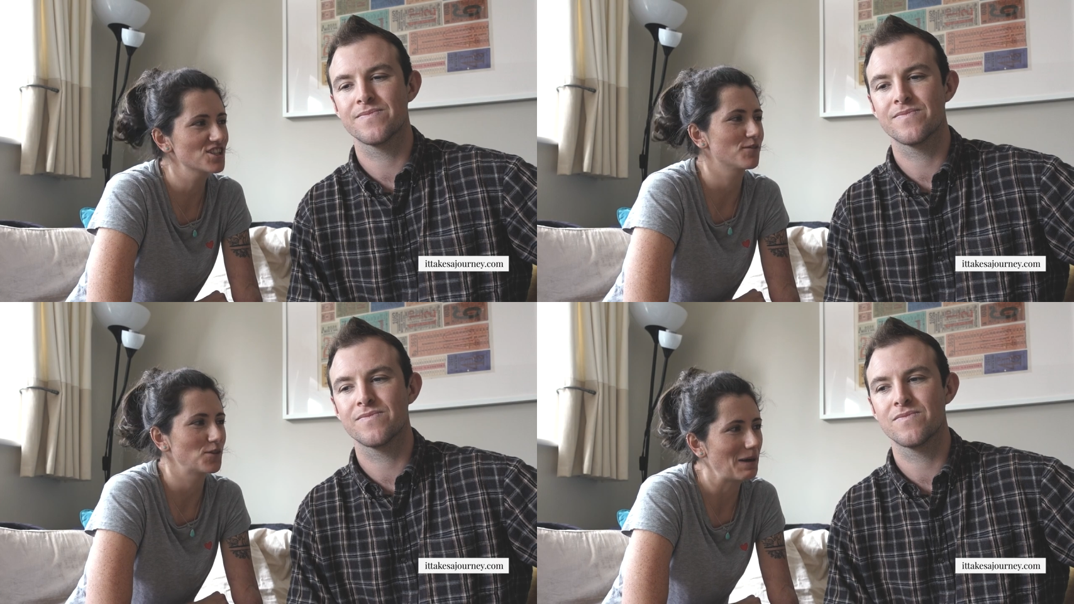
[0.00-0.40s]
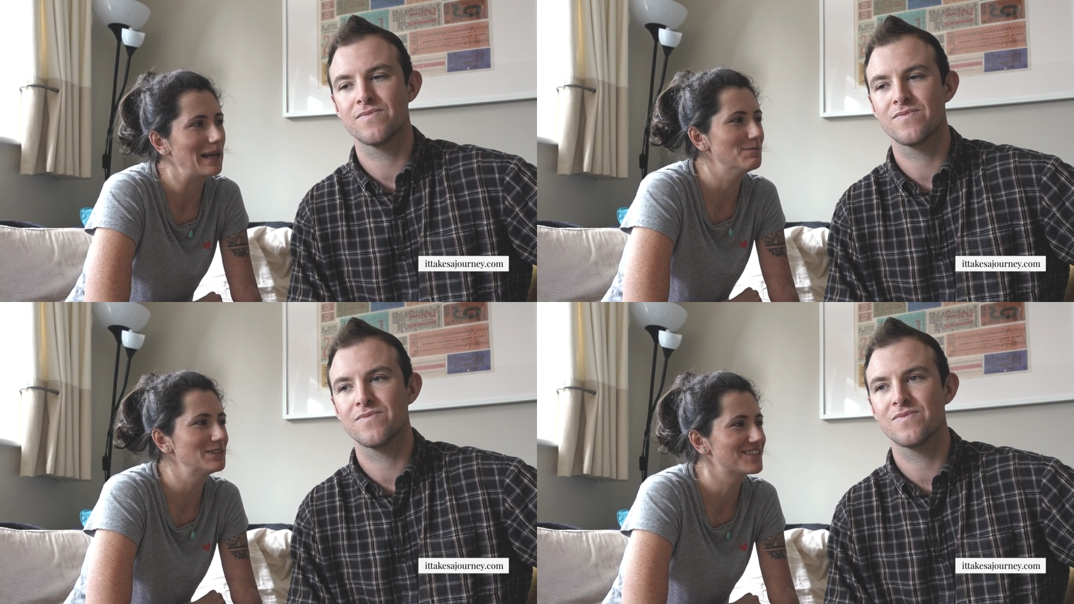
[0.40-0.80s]
Speaker 1: Just a few
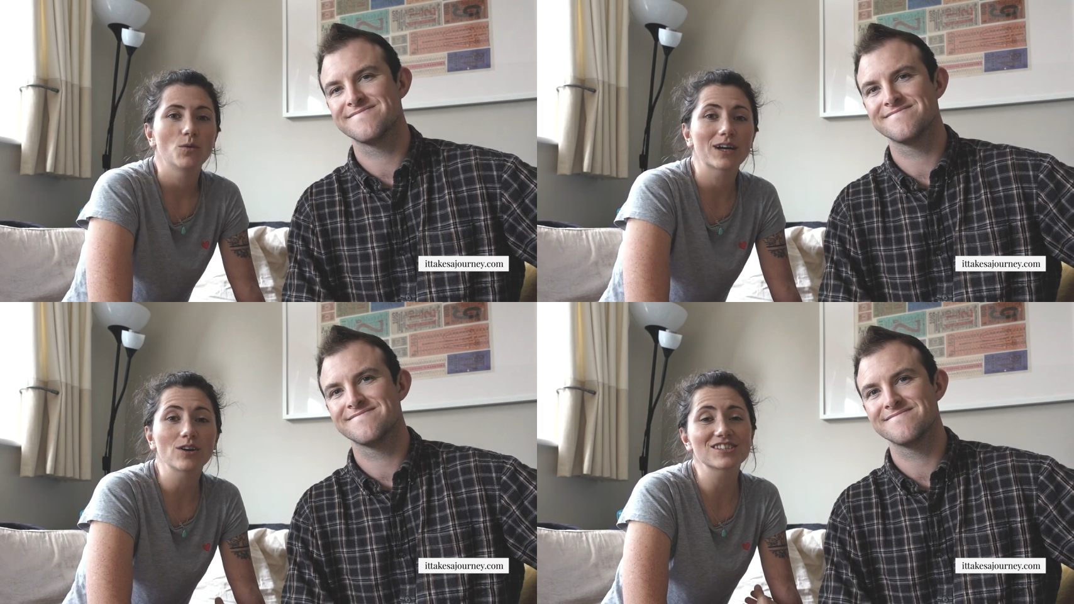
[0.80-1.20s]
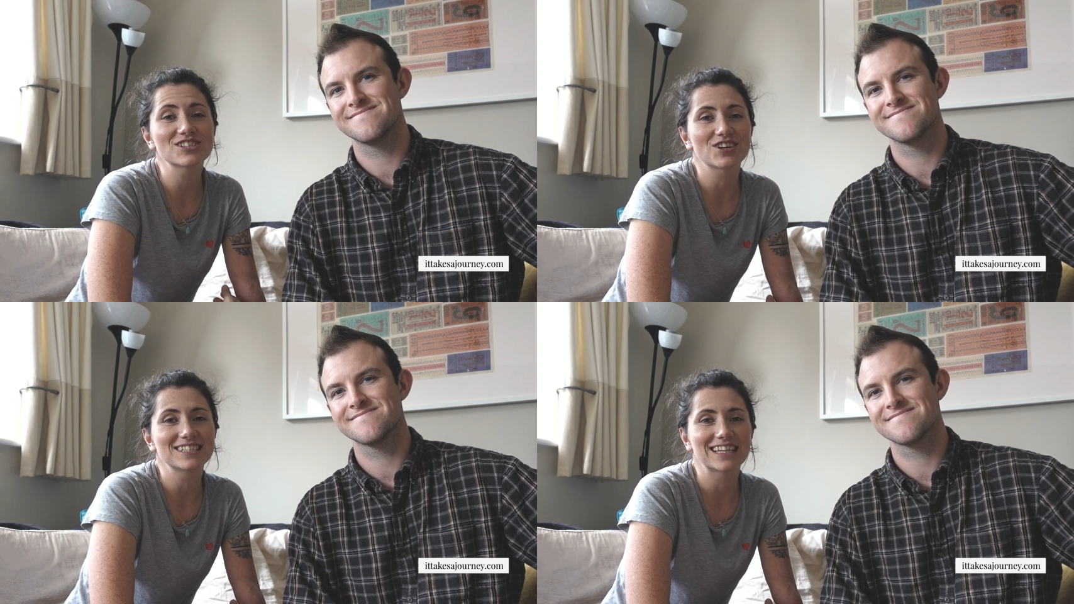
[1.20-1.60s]
elements. We're
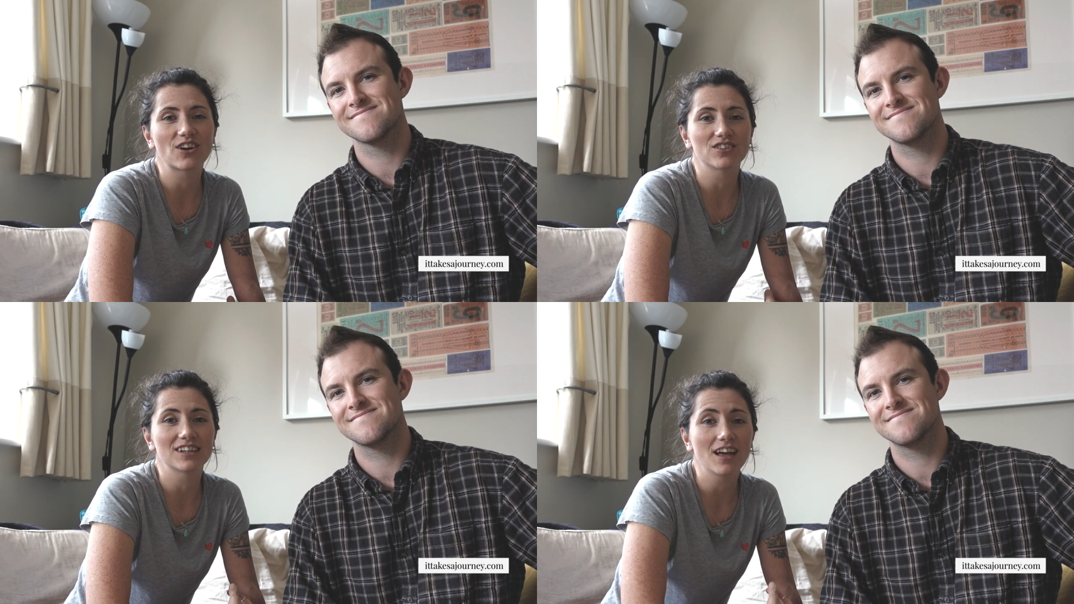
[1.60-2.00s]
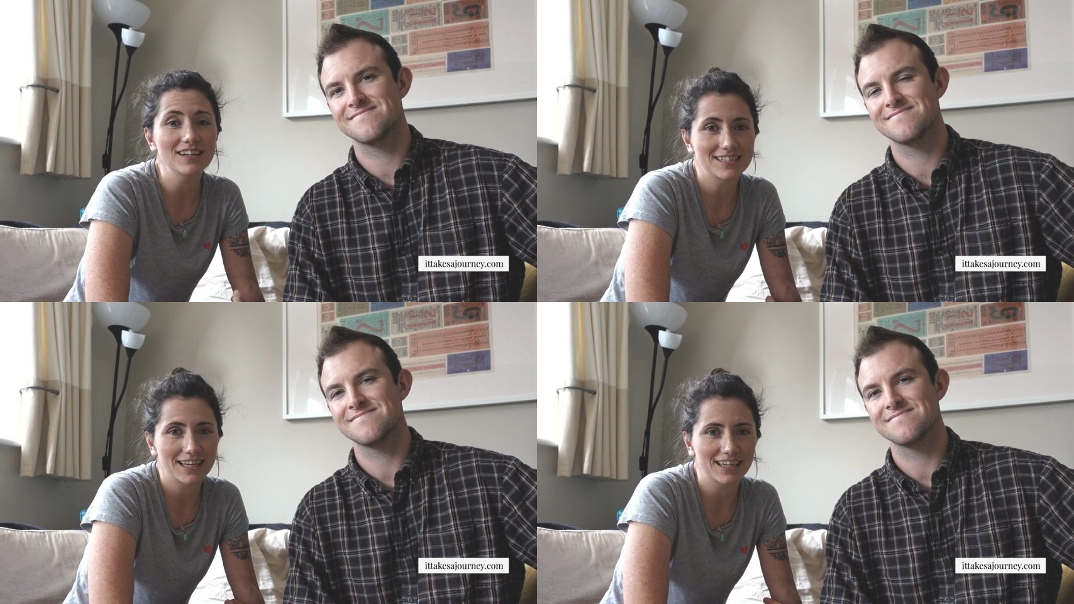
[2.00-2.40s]
concentrating on
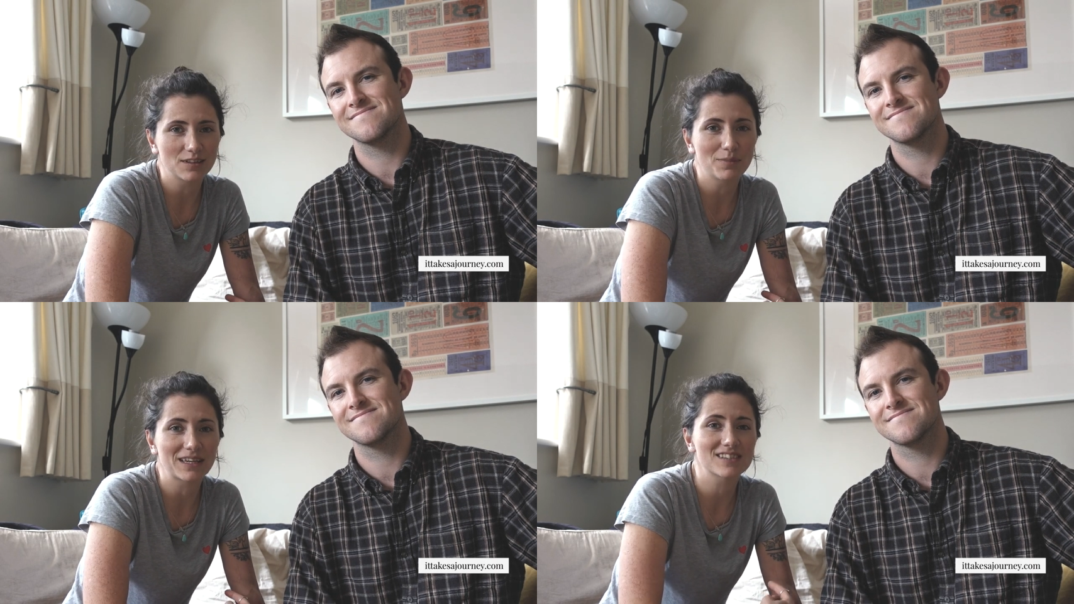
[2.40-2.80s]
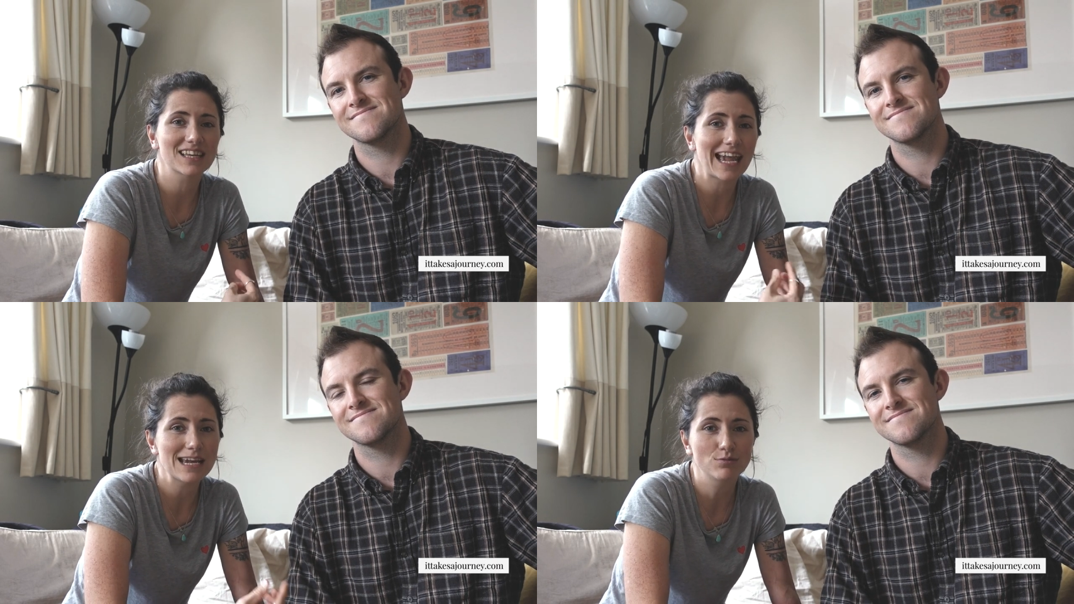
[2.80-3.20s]
lighting because
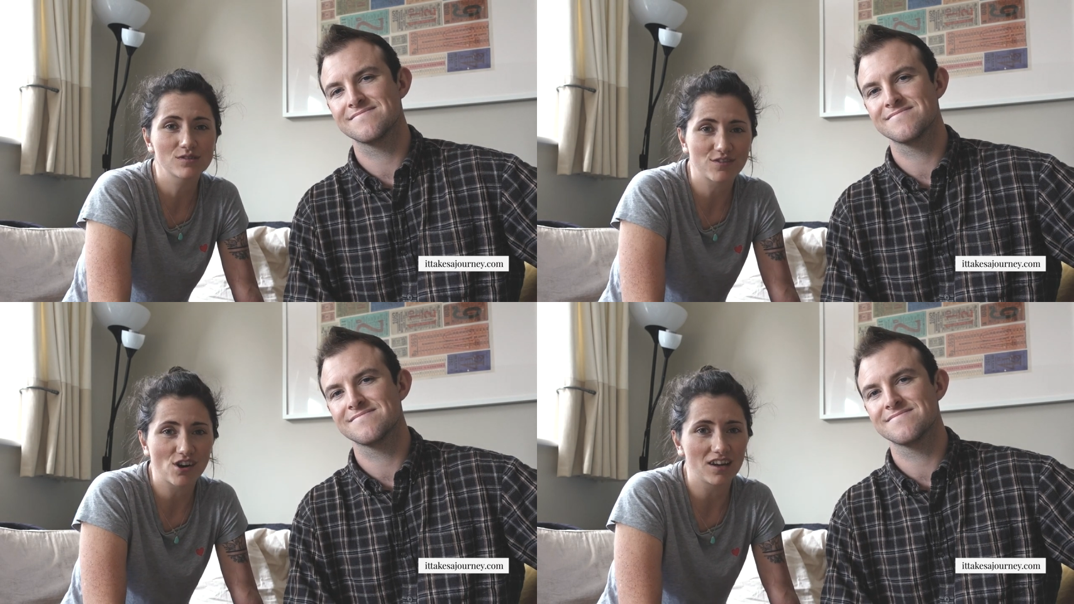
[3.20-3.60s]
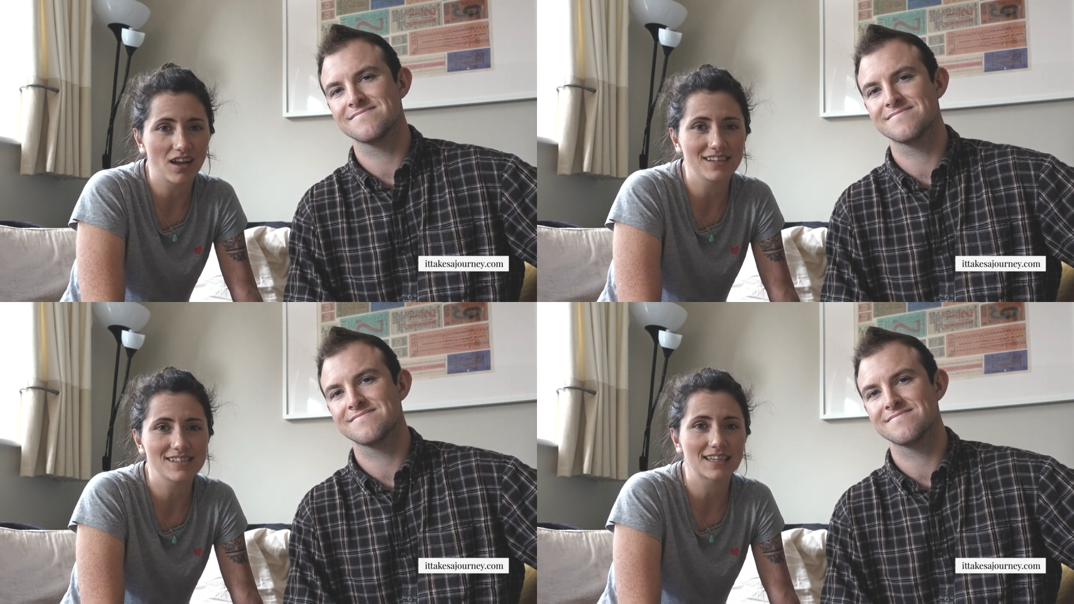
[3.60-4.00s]
the cables for our
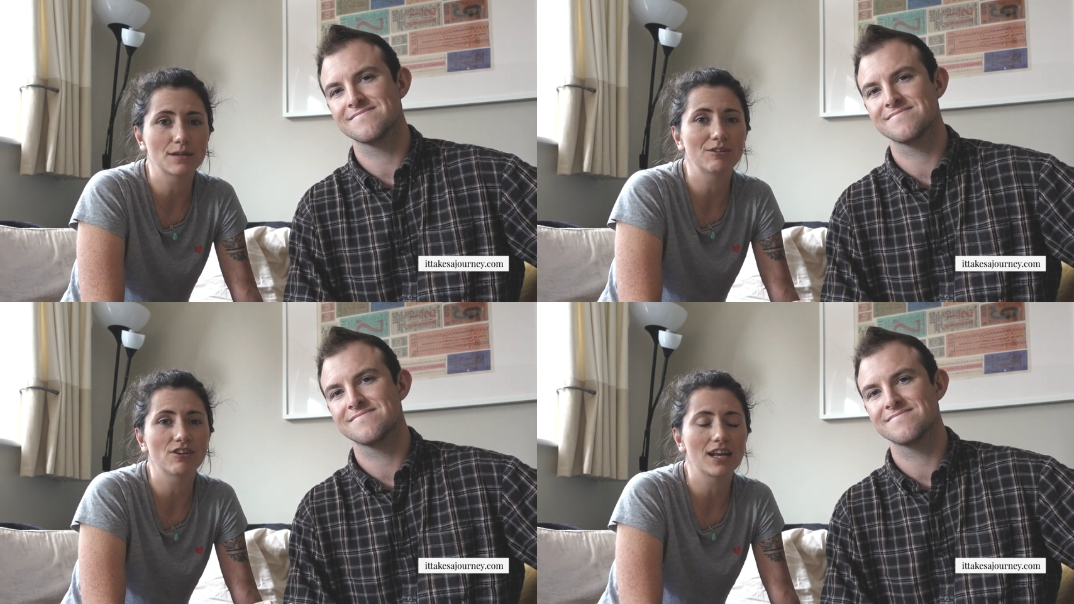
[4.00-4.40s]
lights are going to be